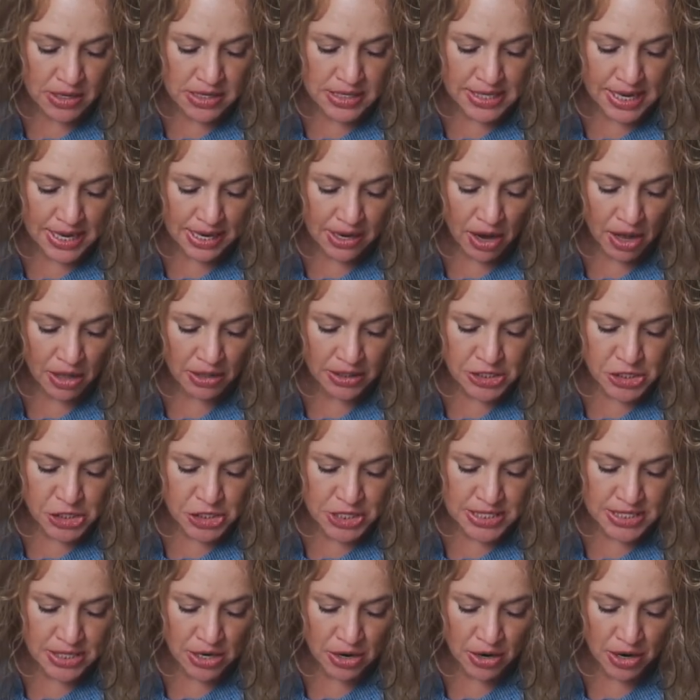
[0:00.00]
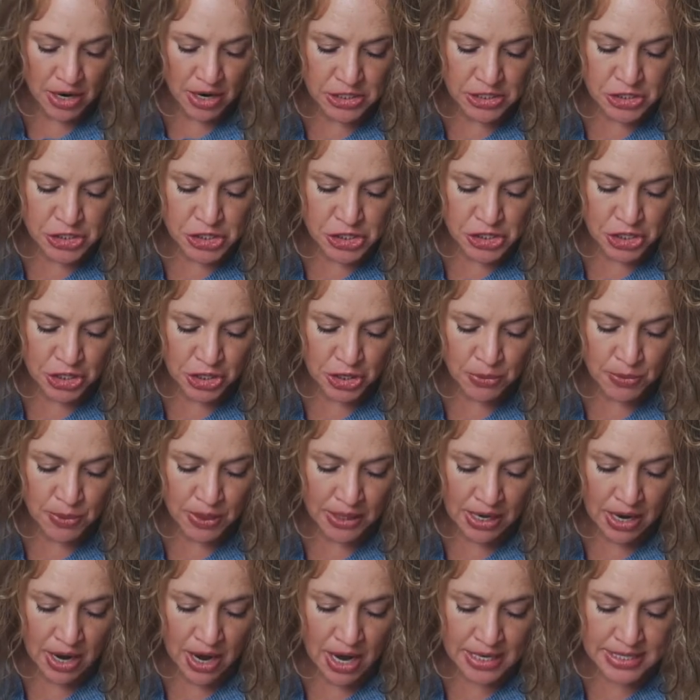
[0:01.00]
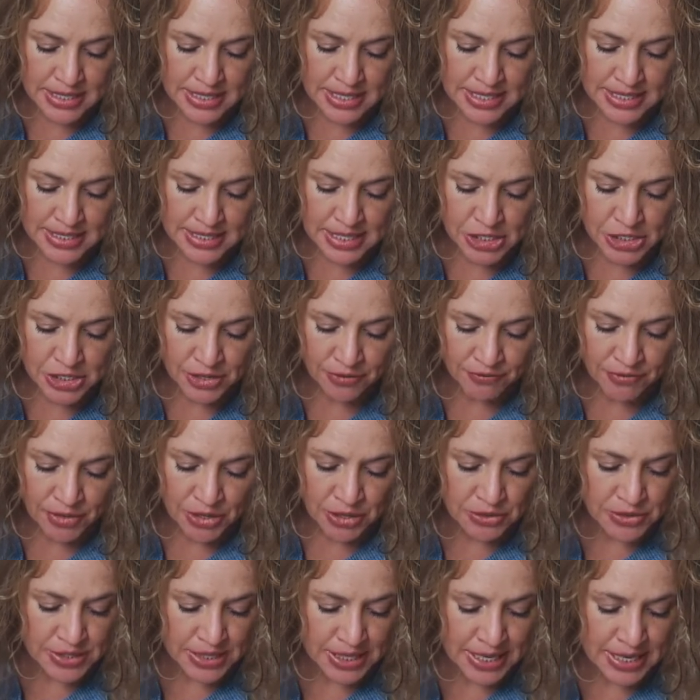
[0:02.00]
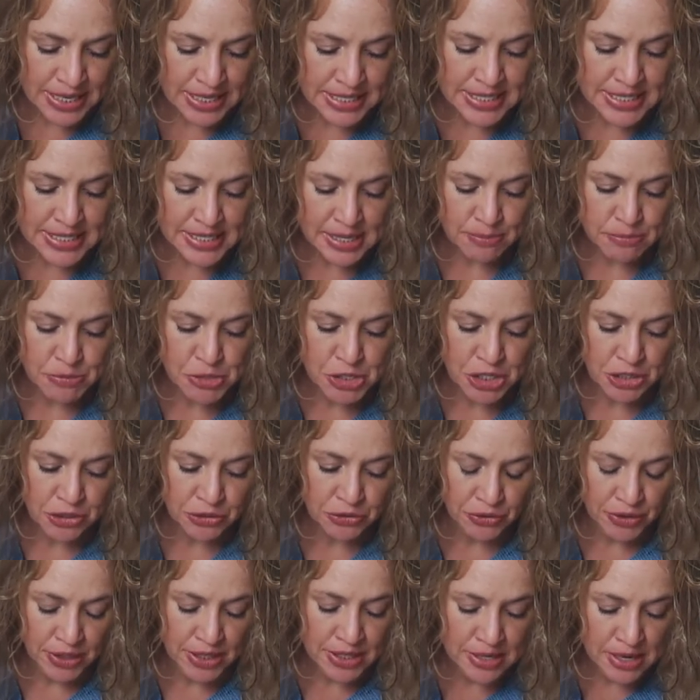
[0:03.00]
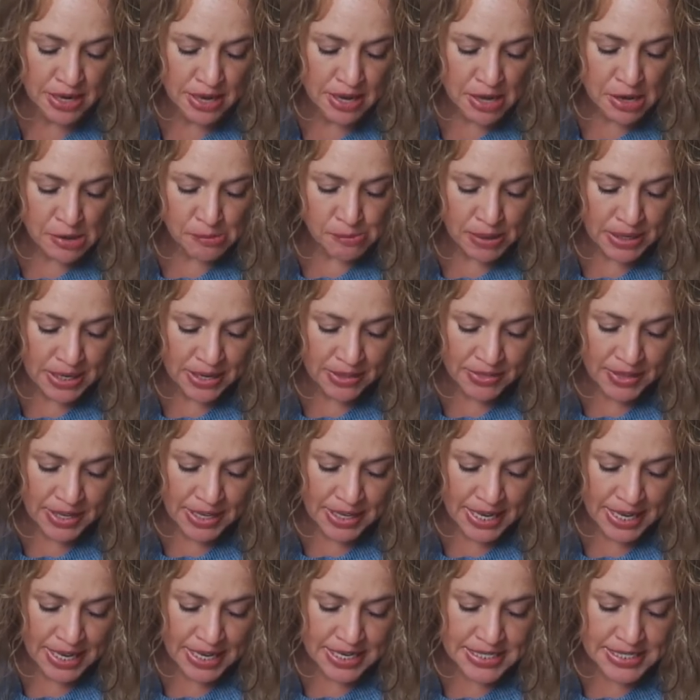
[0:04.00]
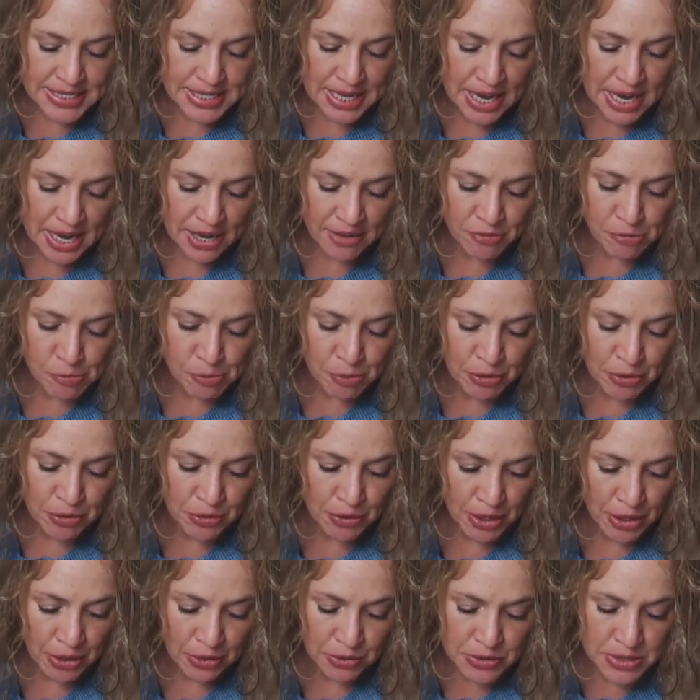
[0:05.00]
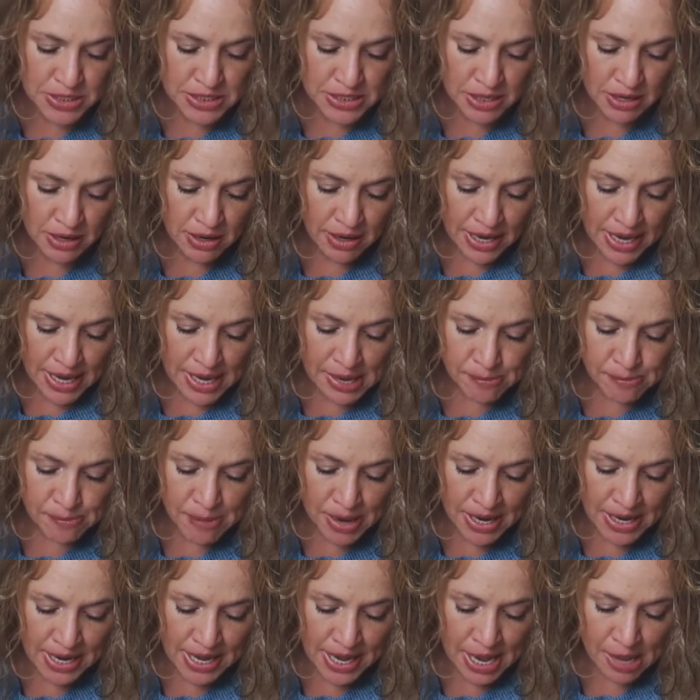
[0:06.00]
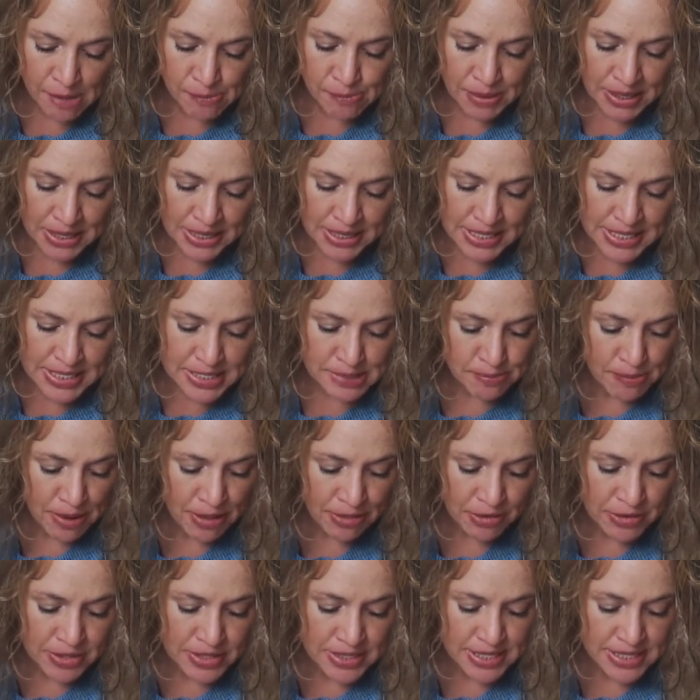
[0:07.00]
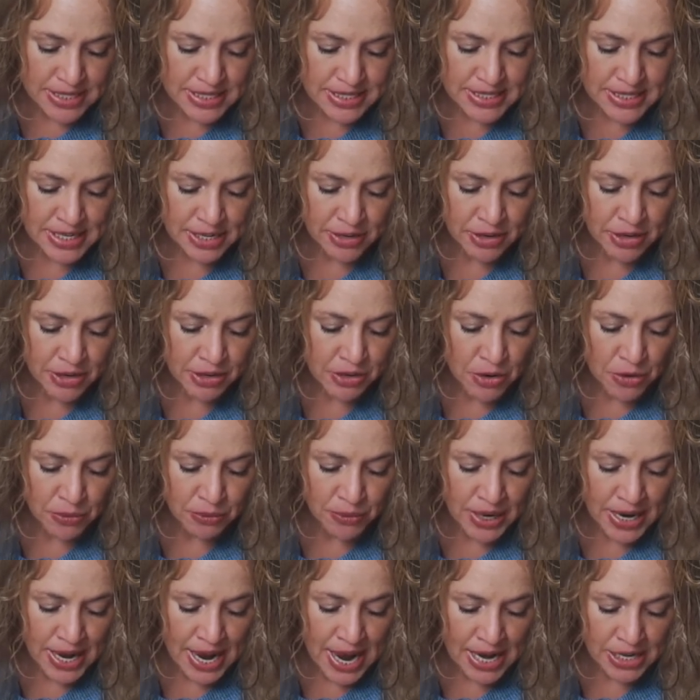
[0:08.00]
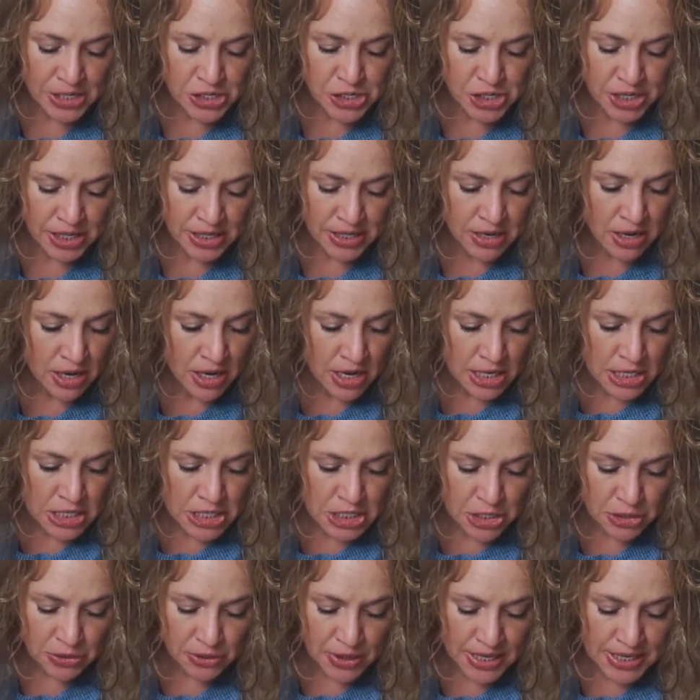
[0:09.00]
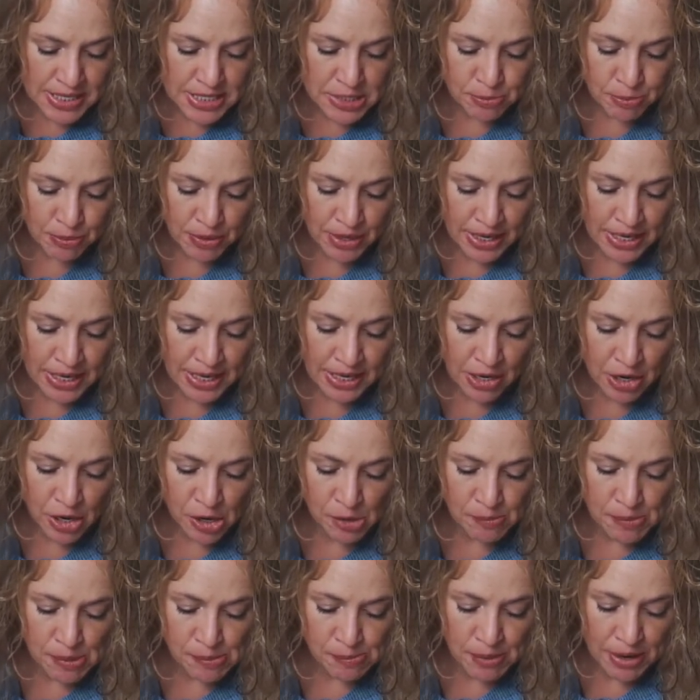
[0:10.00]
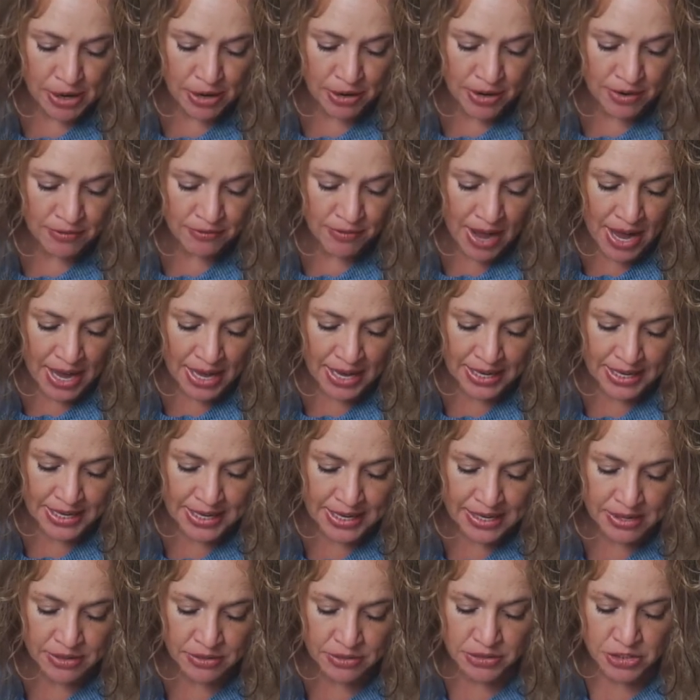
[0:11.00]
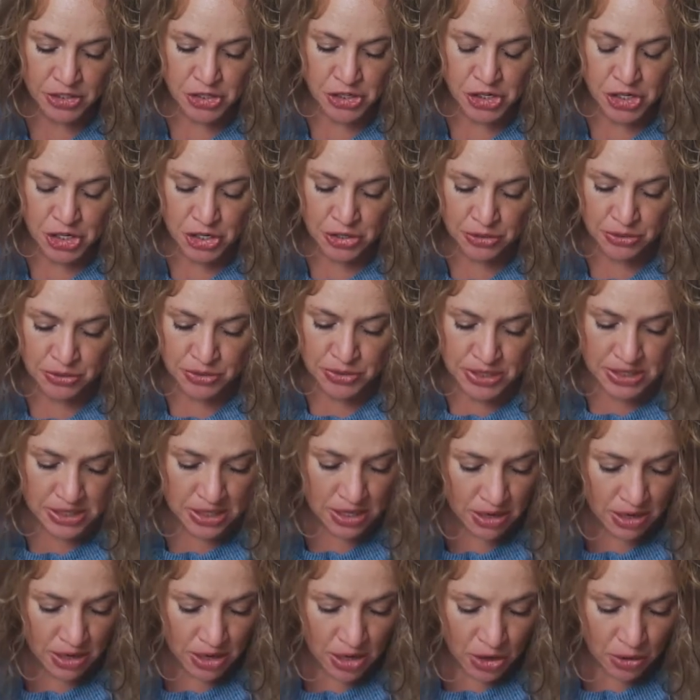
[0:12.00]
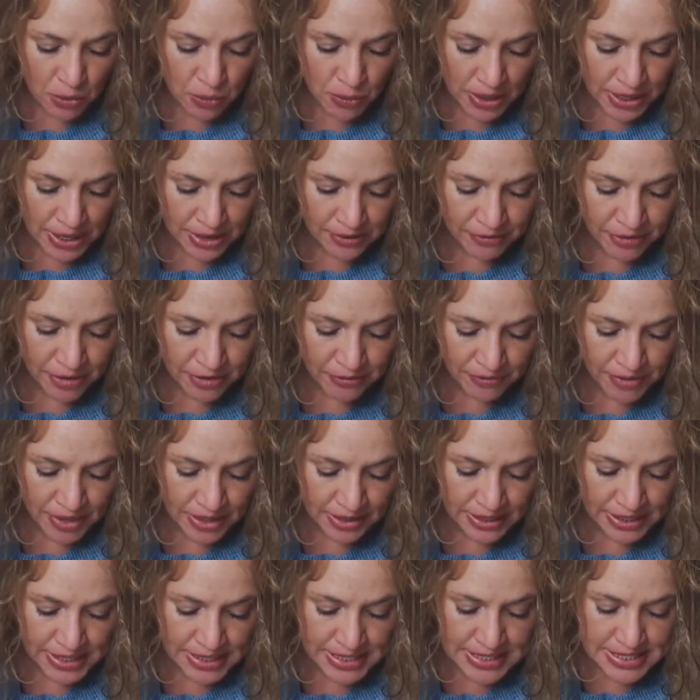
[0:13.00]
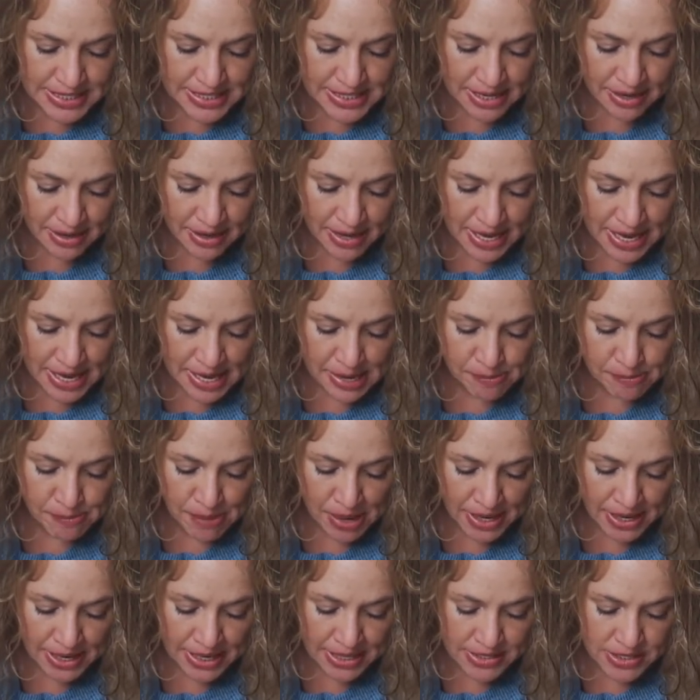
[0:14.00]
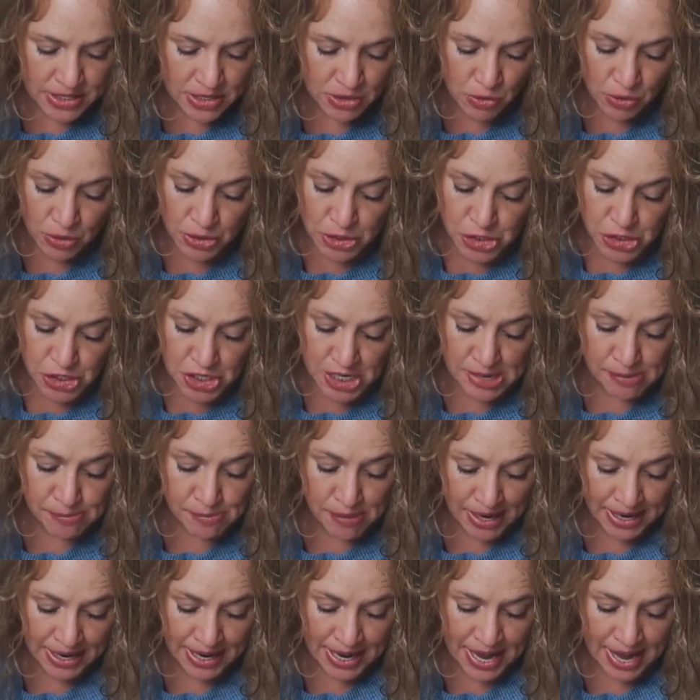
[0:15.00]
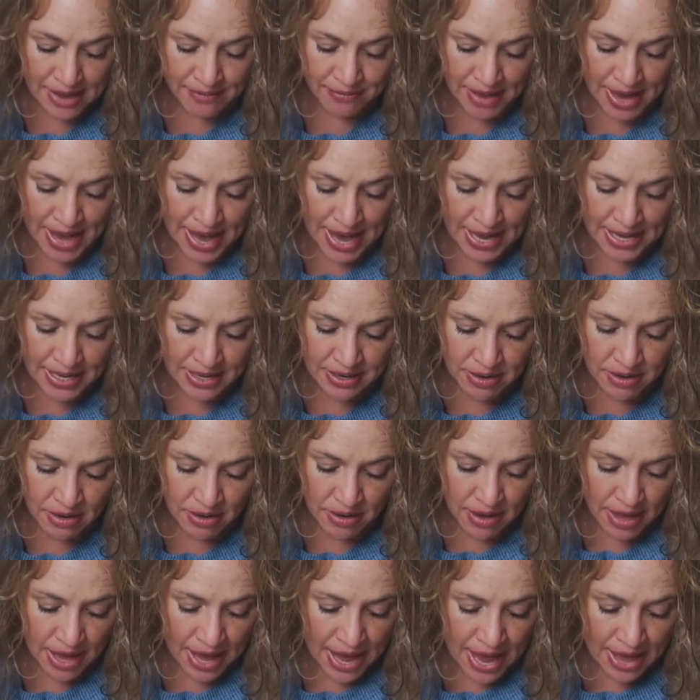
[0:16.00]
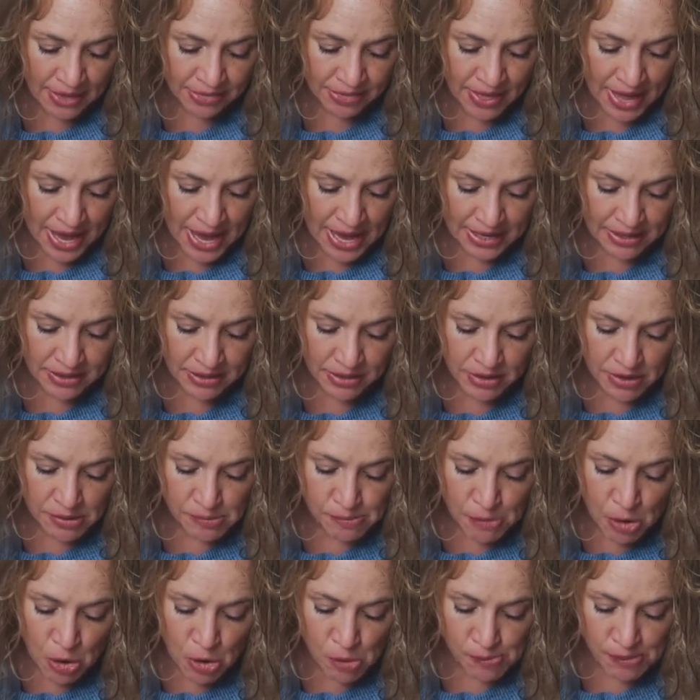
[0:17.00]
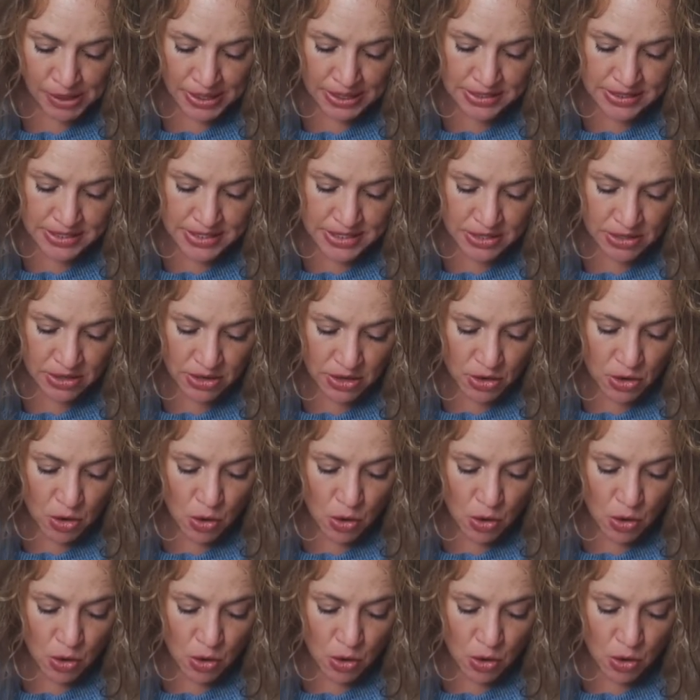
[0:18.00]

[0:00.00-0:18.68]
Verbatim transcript: Psychologists unsure what causes such a fusing in some children, but in the case of Brudos, it might have been his mother's hysterical reaction to his bringing home a pair of high heeled shoes whatever feelings he might or she might have had at that moment,